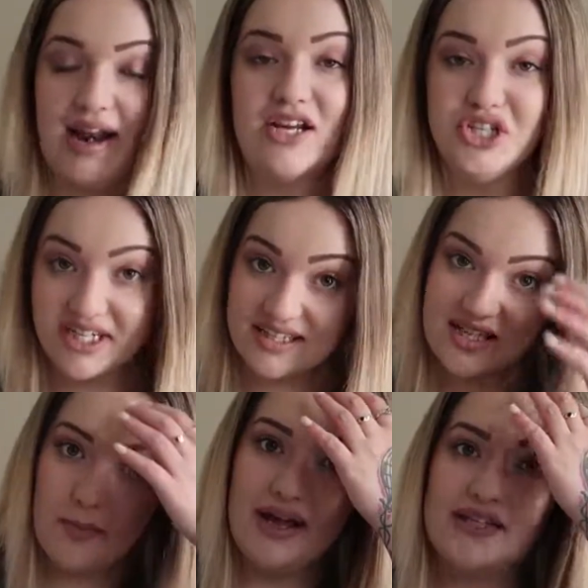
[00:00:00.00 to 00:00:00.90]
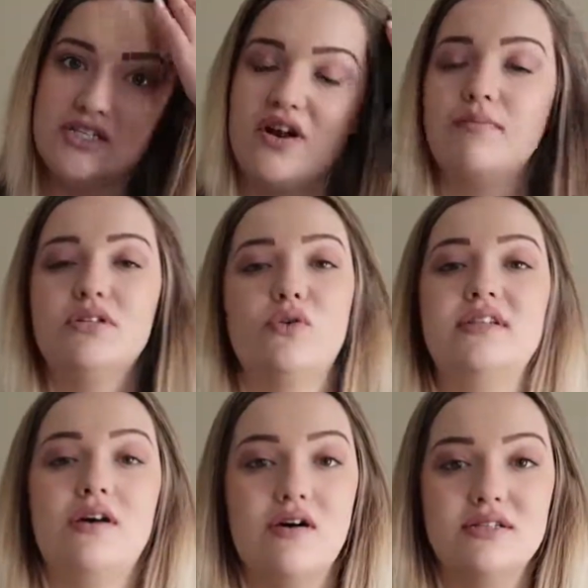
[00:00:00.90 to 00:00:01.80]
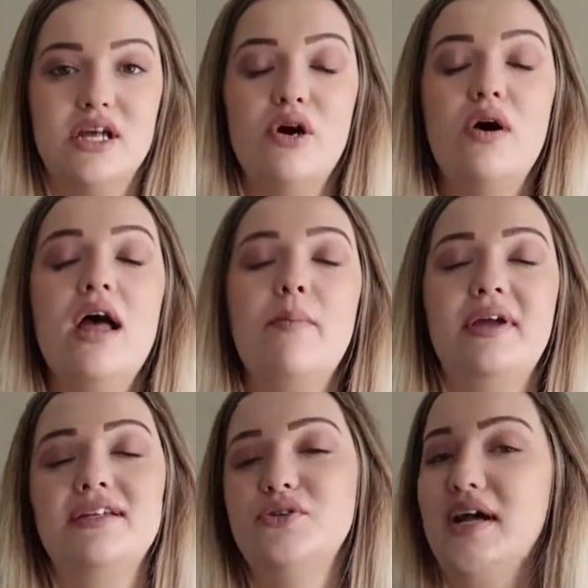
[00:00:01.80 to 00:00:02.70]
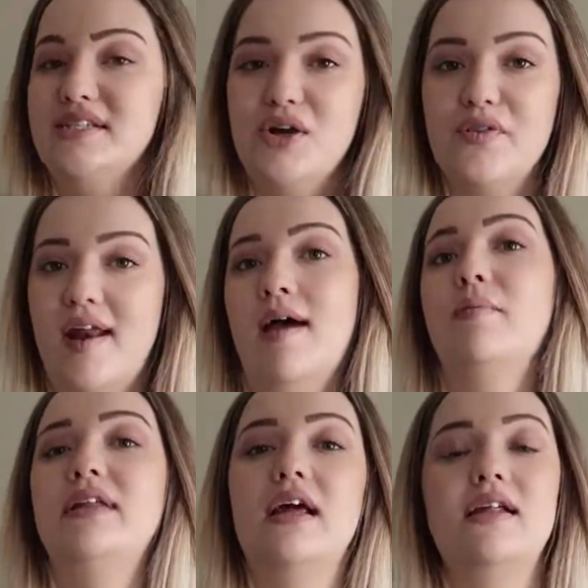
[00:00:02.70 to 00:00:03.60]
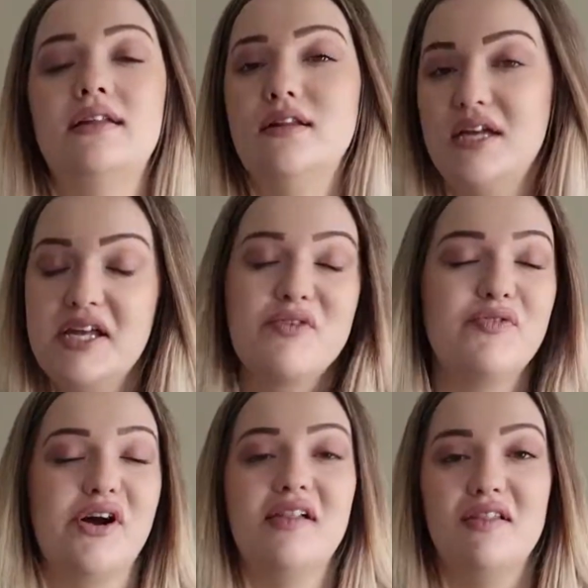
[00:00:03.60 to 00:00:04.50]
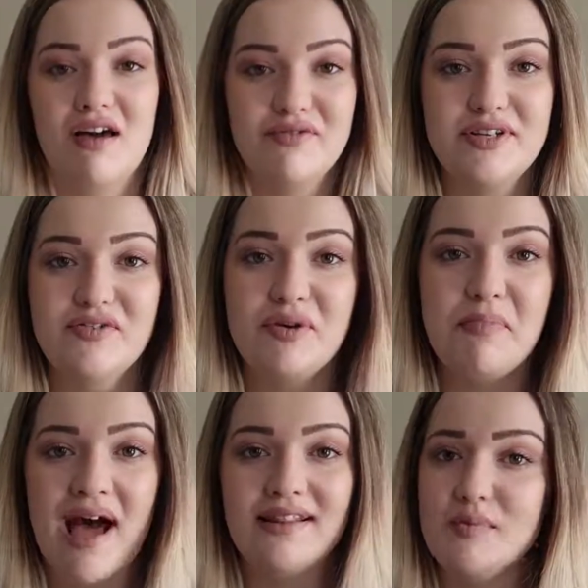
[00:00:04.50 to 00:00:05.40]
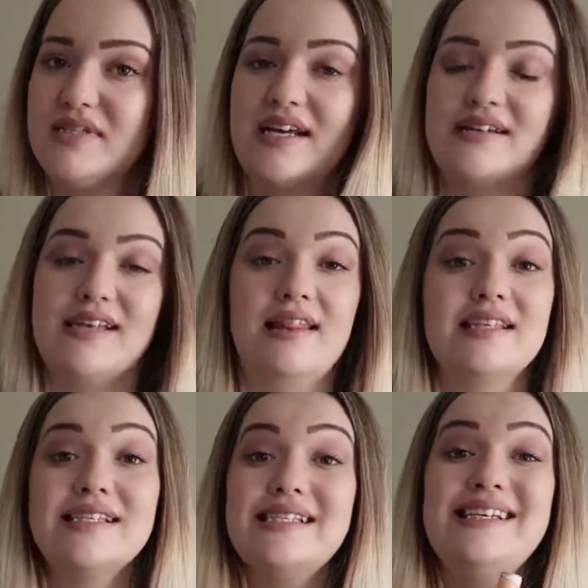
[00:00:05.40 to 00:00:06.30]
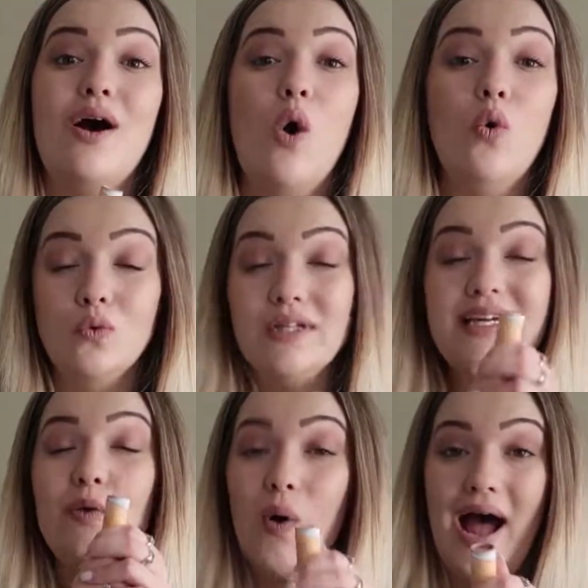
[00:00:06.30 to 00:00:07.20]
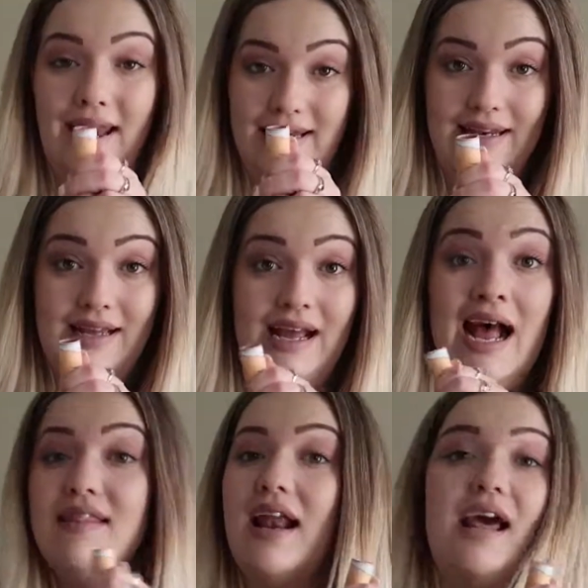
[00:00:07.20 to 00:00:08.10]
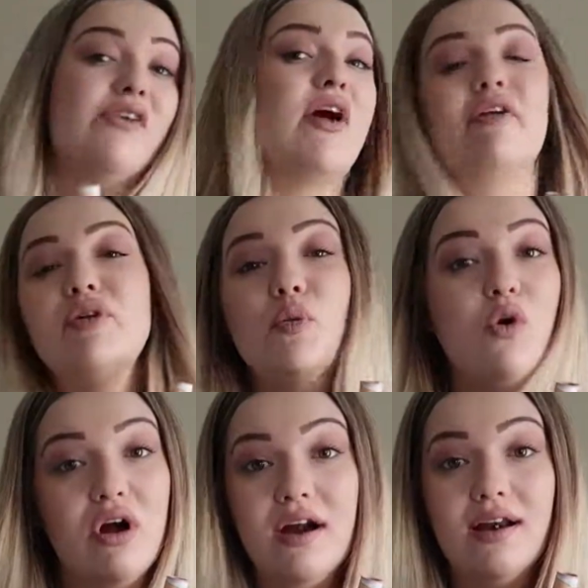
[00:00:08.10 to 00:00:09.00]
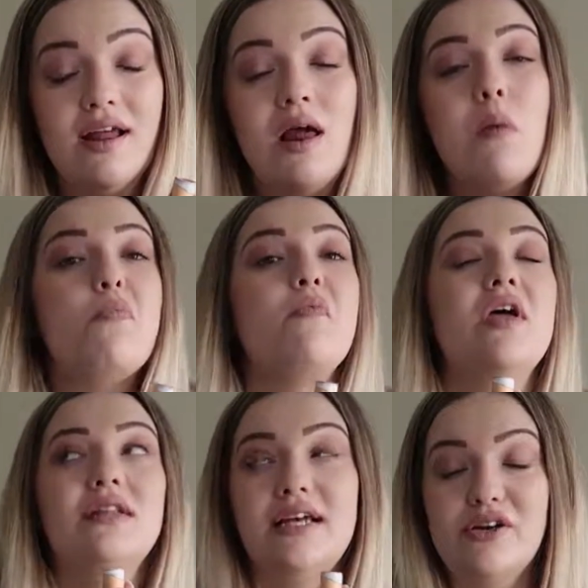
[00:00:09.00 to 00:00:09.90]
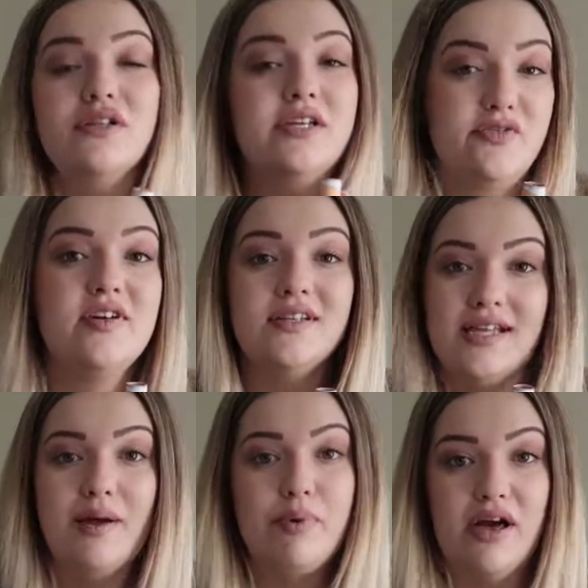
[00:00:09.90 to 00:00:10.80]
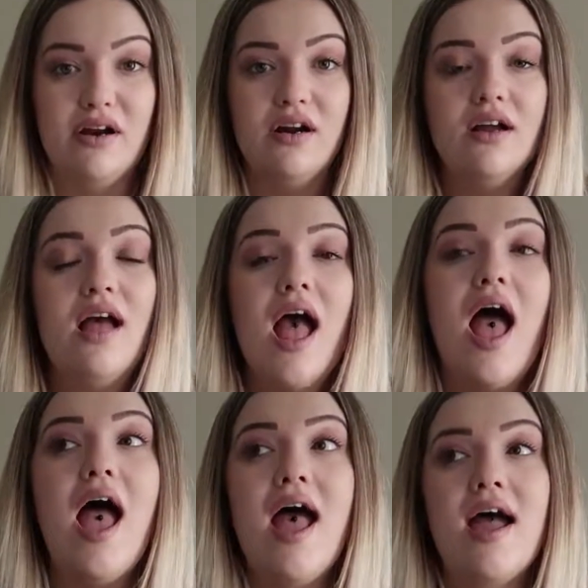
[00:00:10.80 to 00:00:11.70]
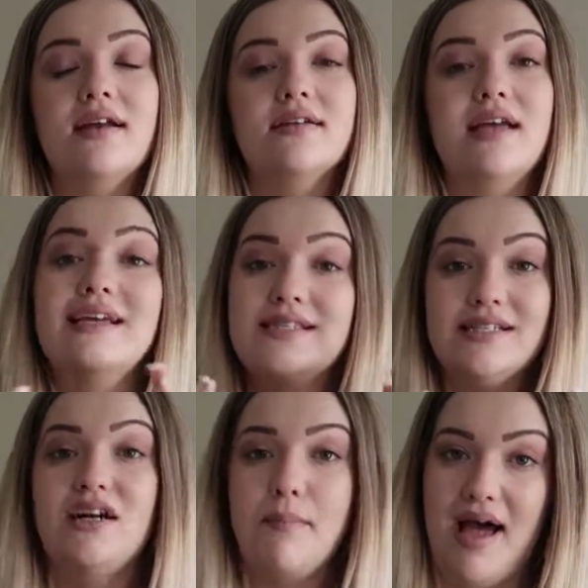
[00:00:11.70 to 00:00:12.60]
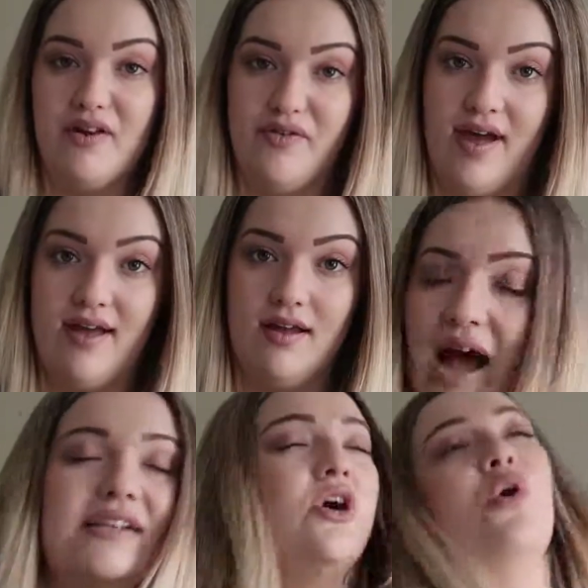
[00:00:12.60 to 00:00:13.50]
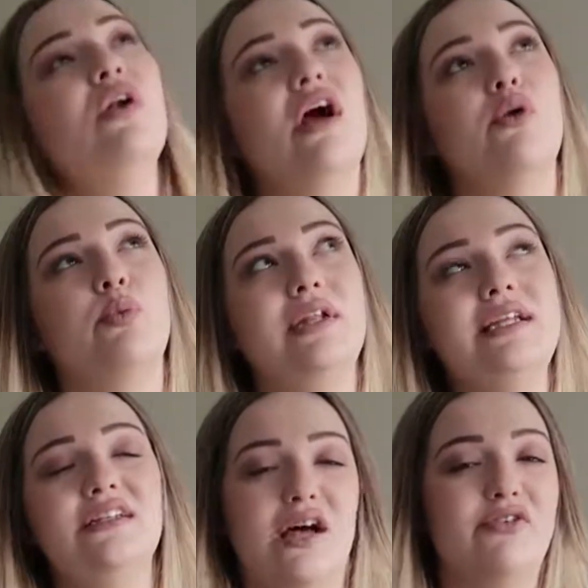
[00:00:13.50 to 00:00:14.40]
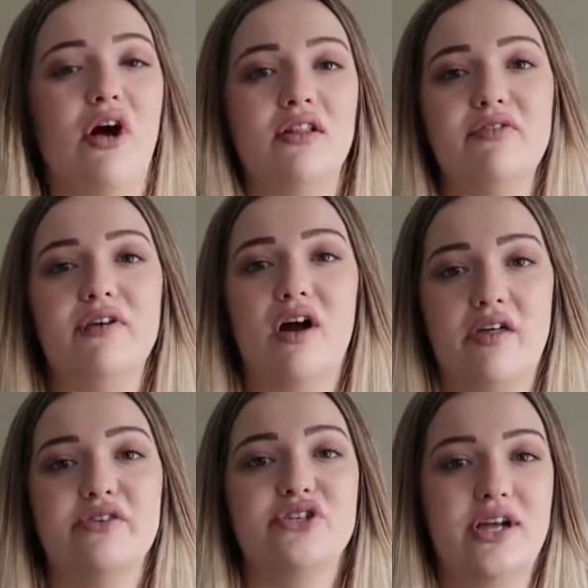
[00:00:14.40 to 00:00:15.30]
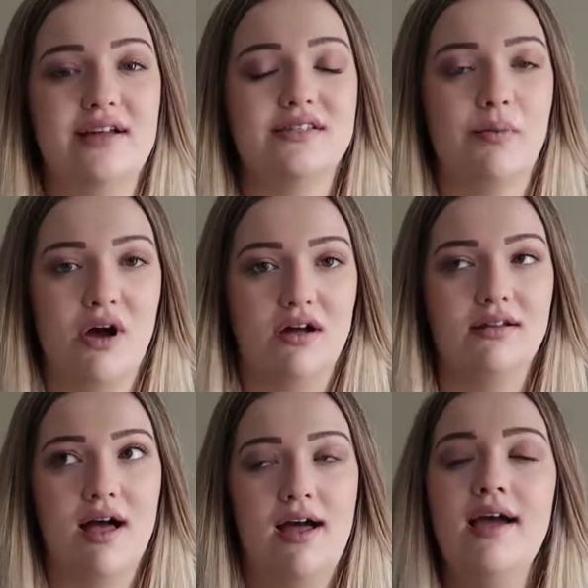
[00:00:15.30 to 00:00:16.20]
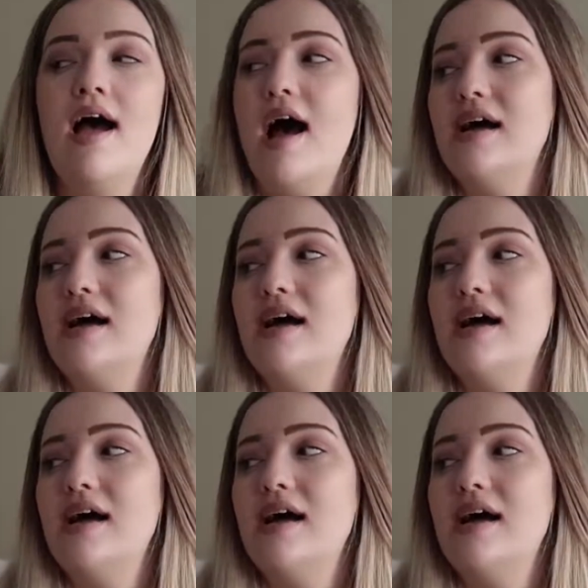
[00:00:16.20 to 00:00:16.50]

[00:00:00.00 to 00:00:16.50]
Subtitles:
And I shared this on my Instagram stories also because you guys know that I have been looking for a lot of different matte lipsticks, and this is the only one that I have ever worn that literally feels like butter and is still mattifying. I don't really love all of their other shades, I'm not gonna lie.